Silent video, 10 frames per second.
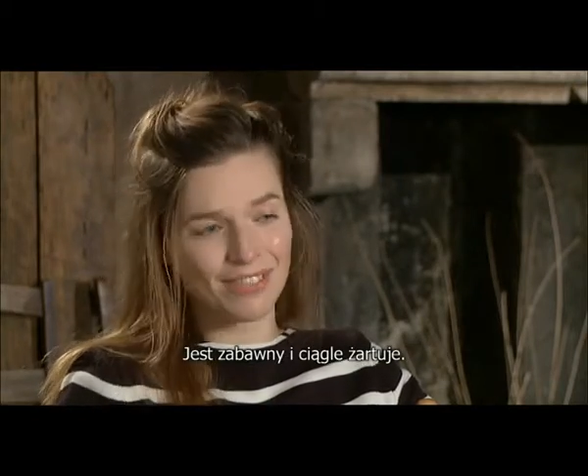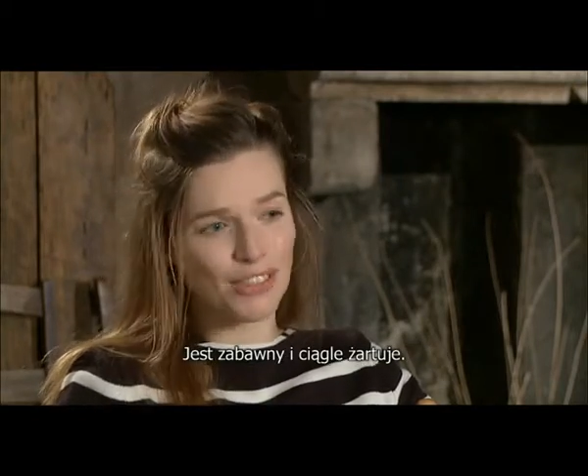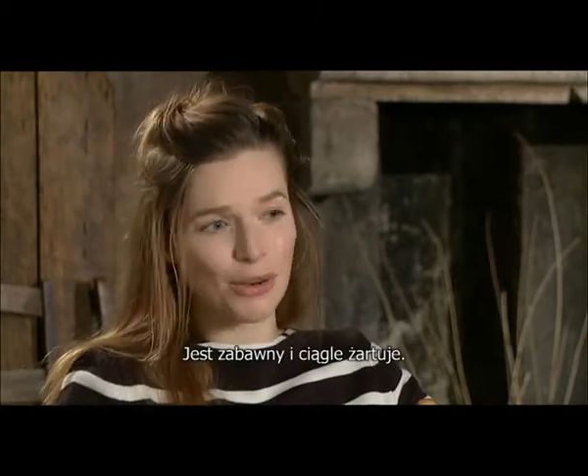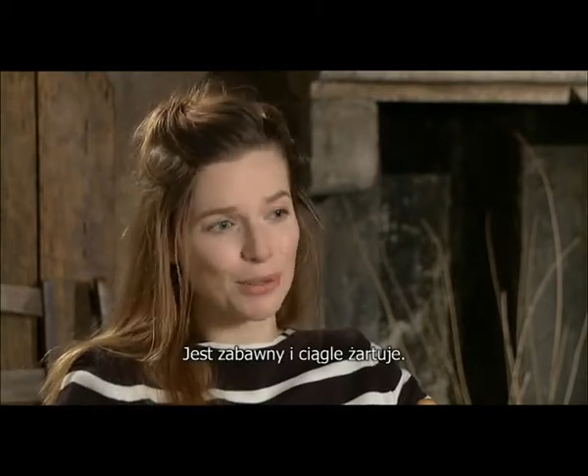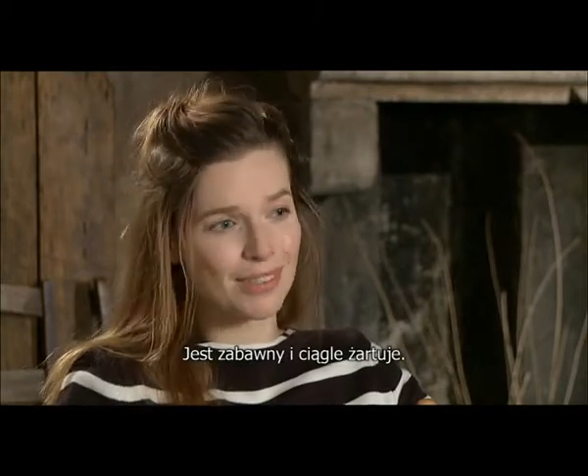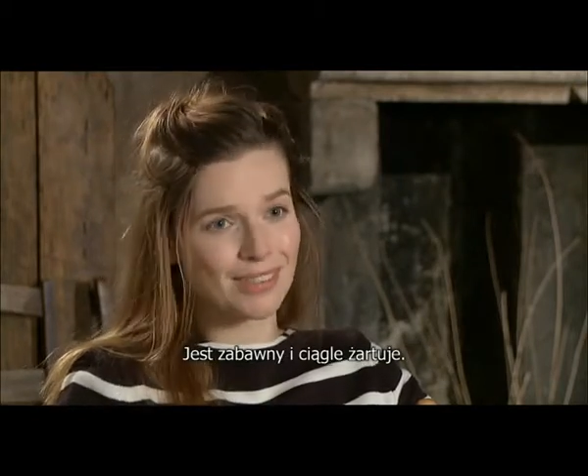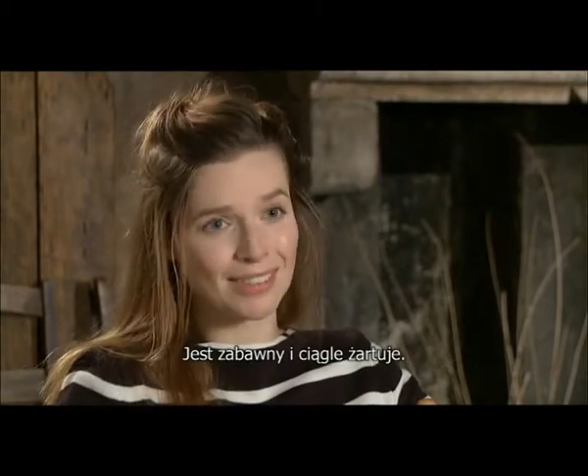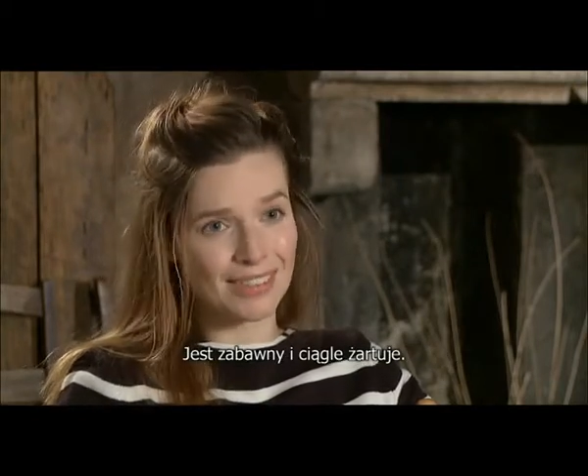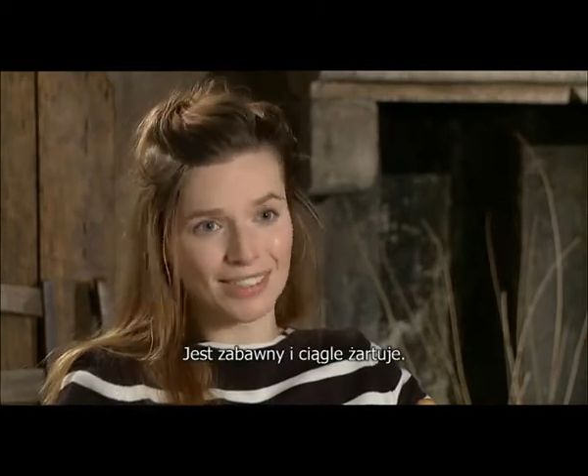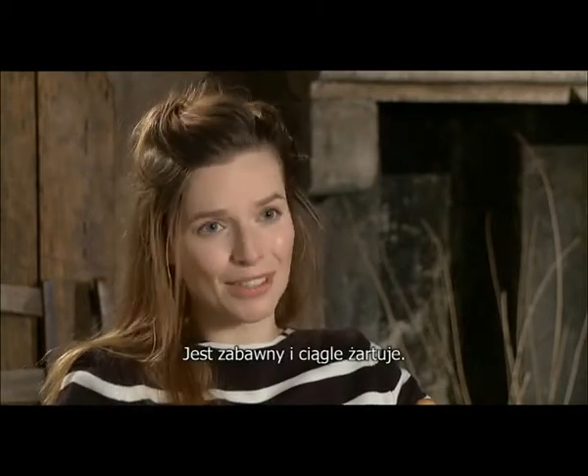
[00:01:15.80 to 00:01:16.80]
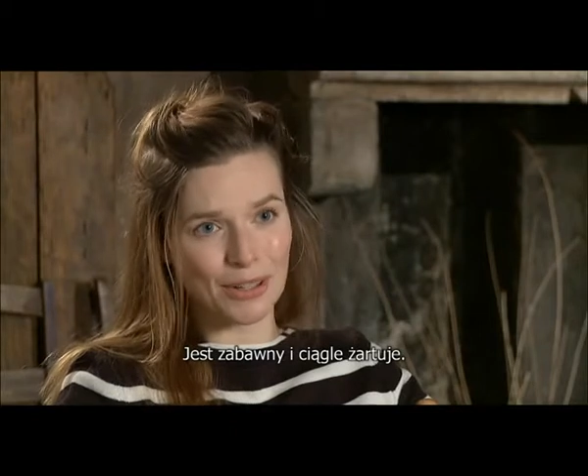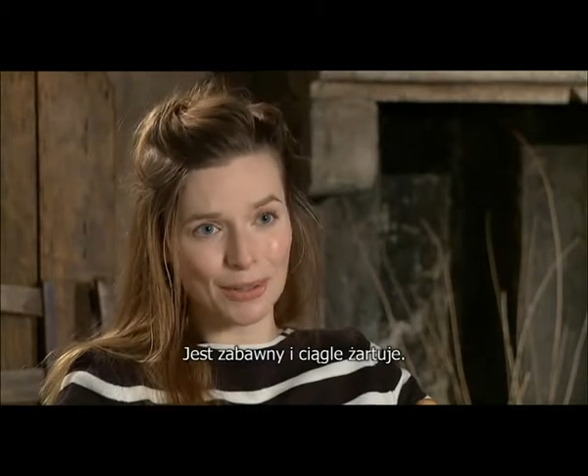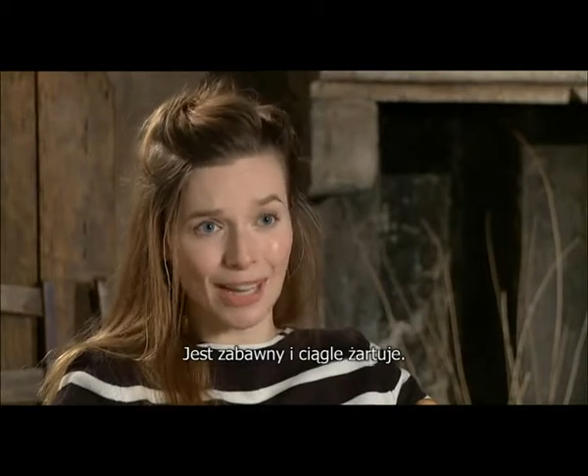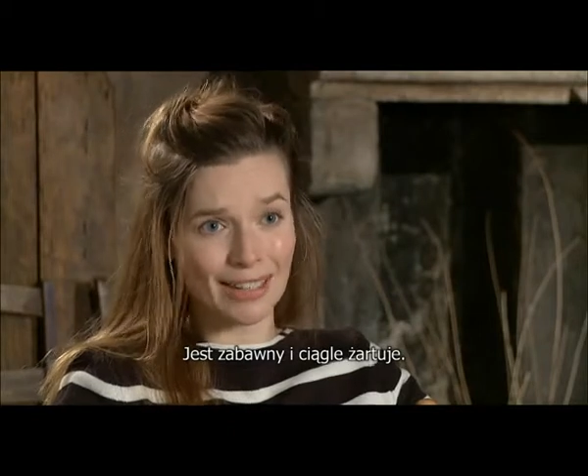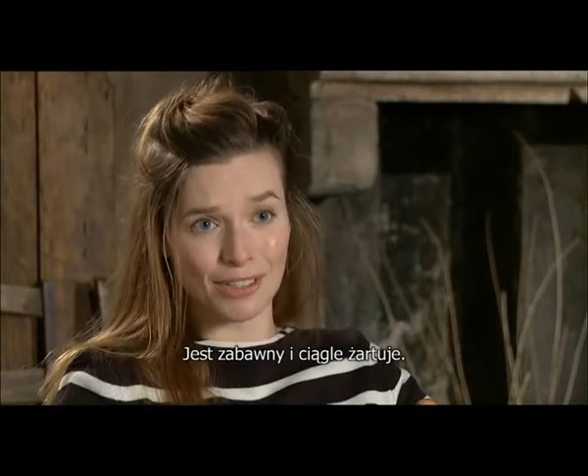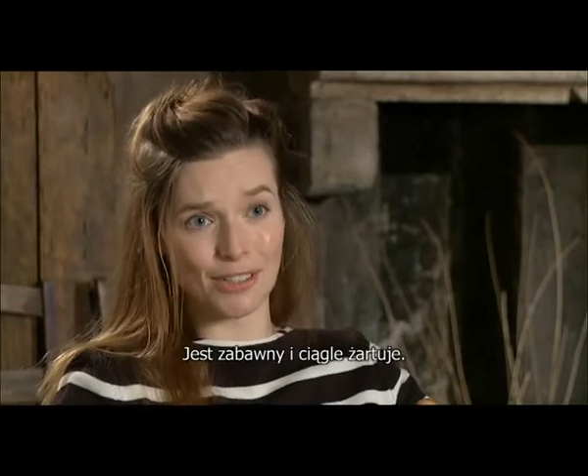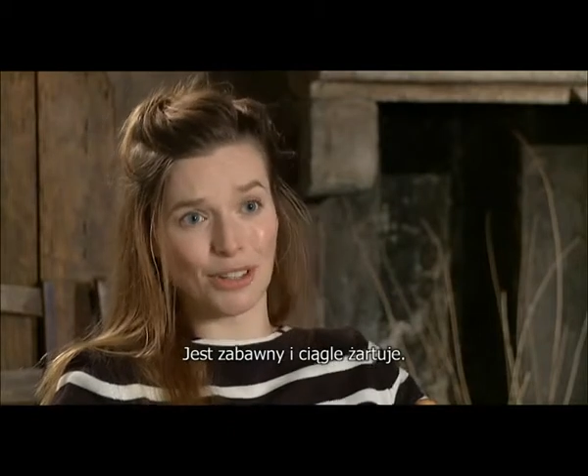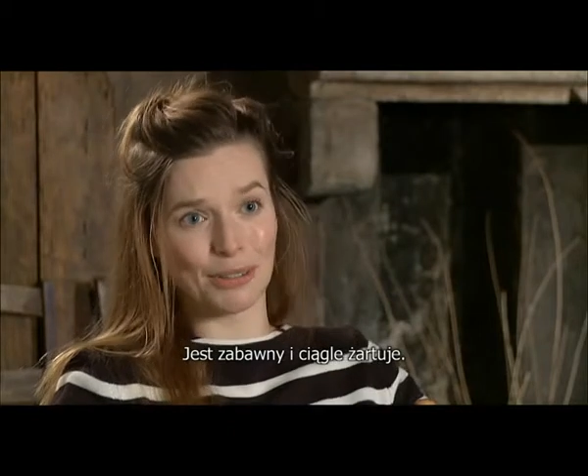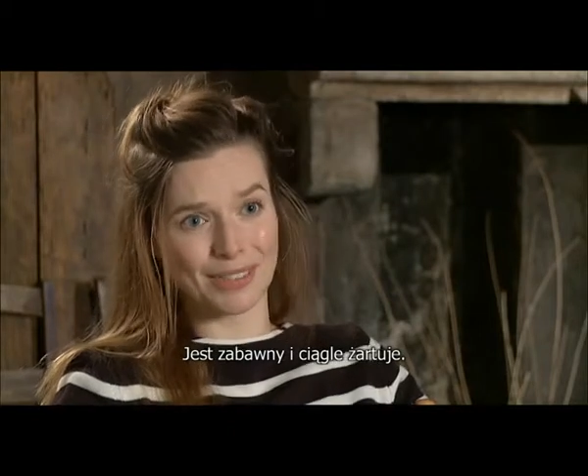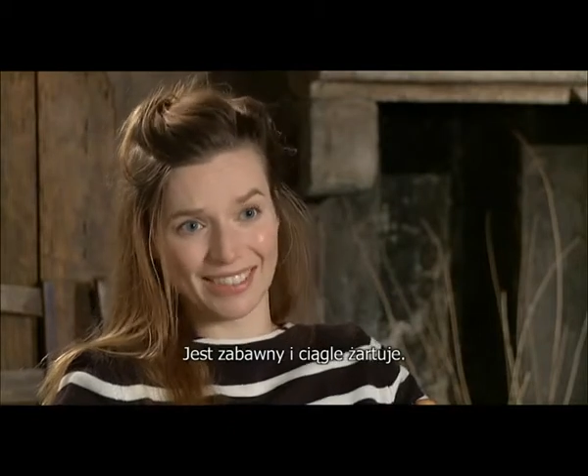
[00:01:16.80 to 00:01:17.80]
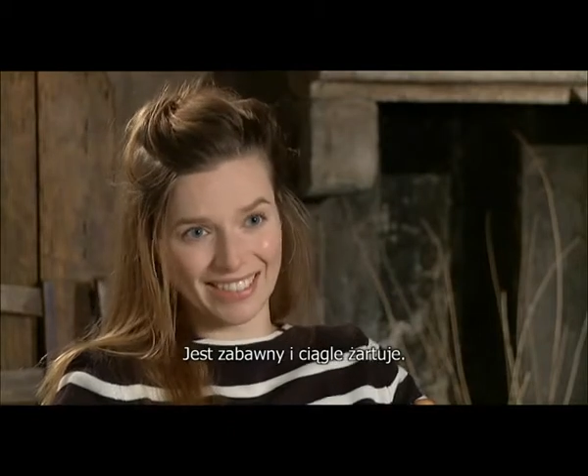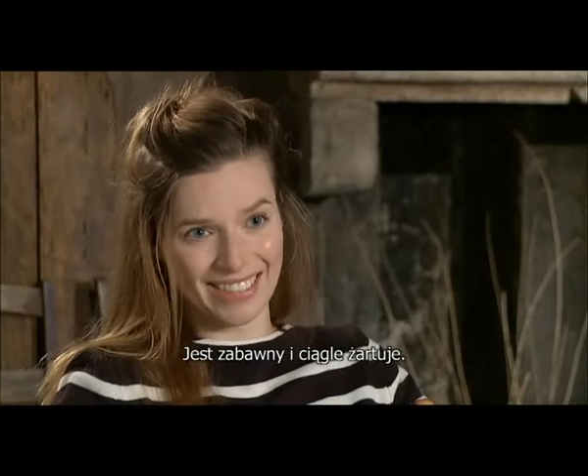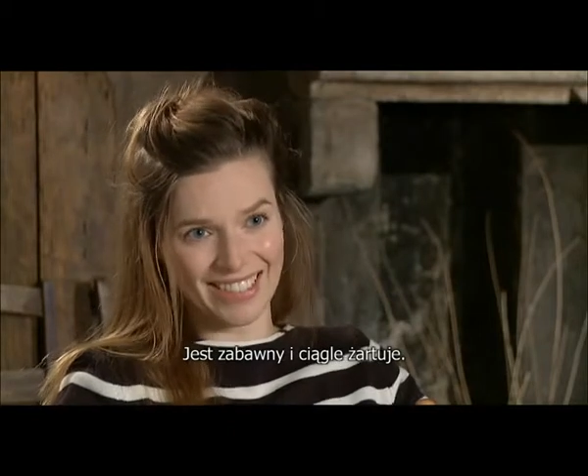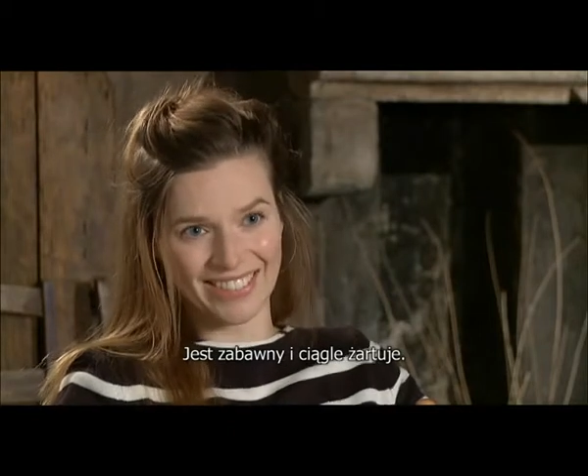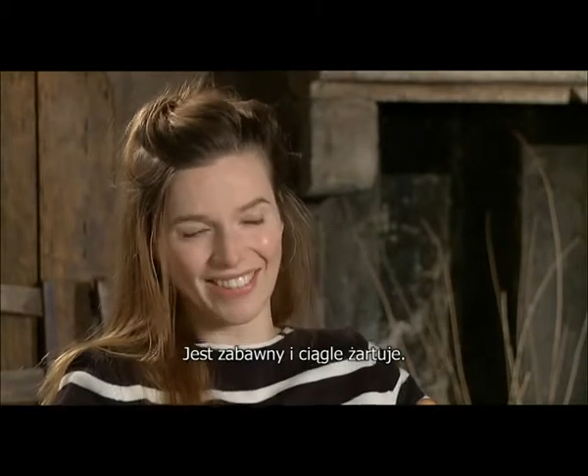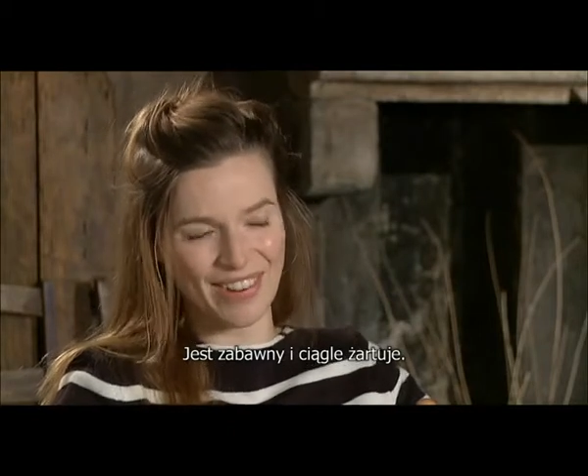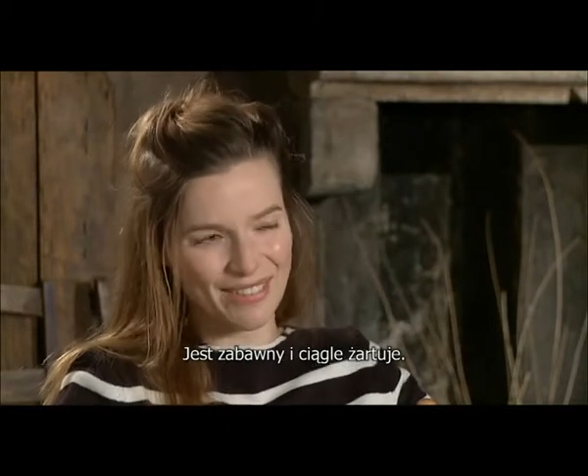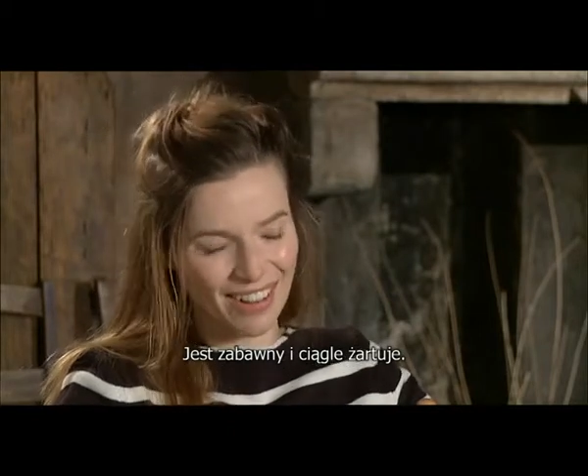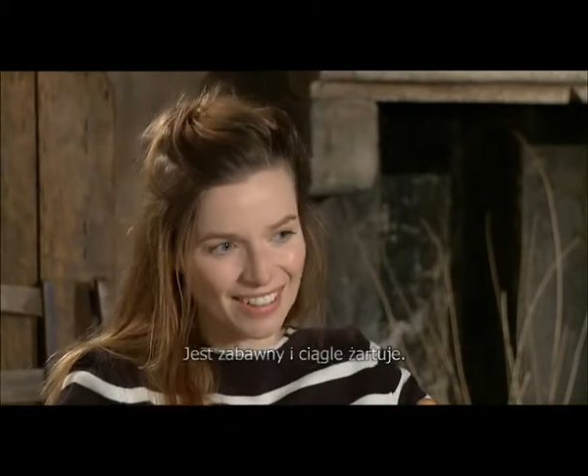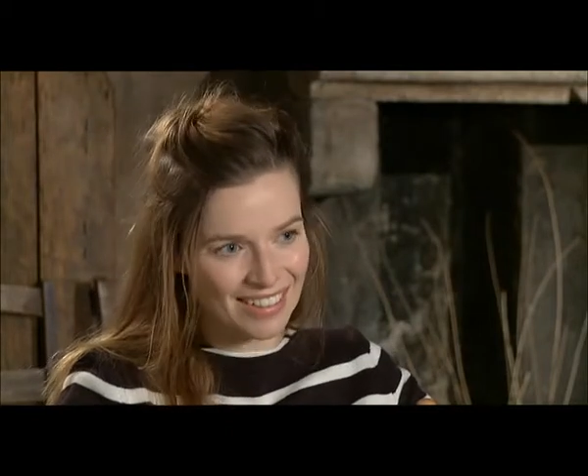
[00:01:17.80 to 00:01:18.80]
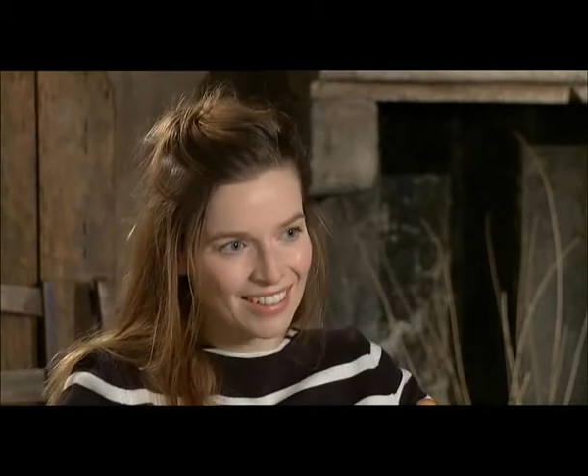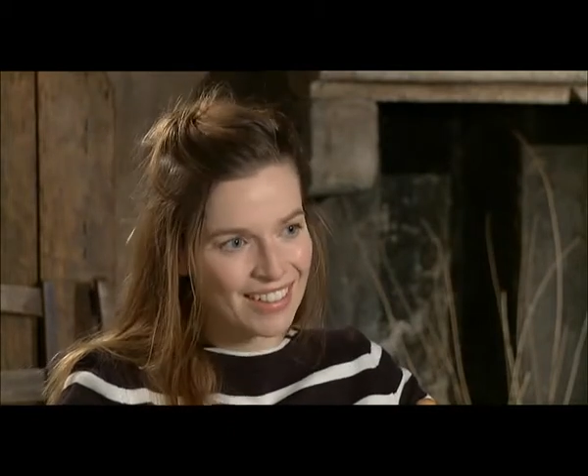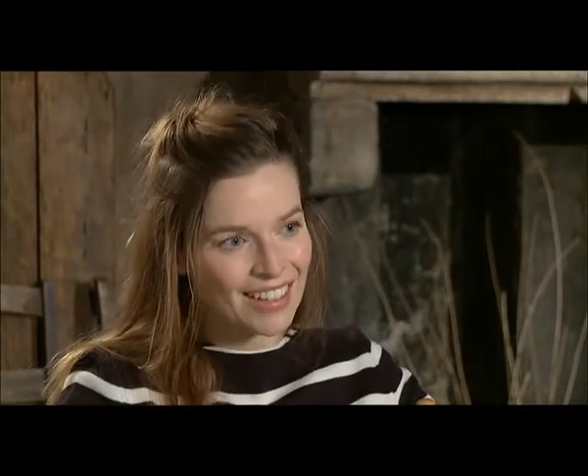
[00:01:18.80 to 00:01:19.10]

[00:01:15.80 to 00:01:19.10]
jokes, you know, endless jokes, and he's very funny.